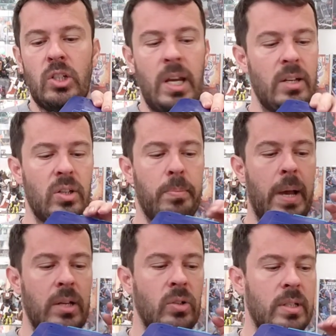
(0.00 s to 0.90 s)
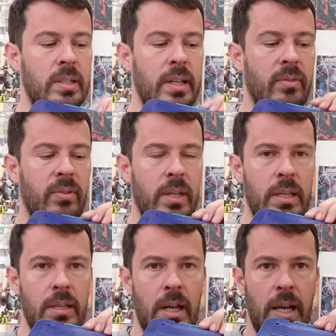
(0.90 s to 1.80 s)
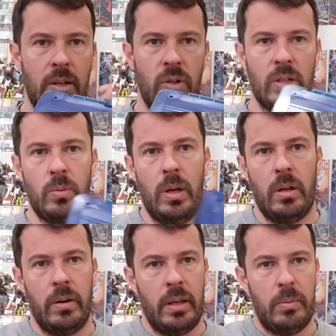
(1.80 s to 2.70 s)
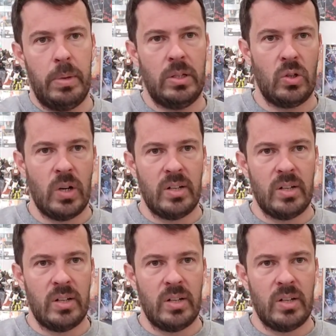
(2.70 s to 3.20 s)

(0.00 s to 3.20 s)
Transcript: changed the batteries to see if the electrics work on it, but it's a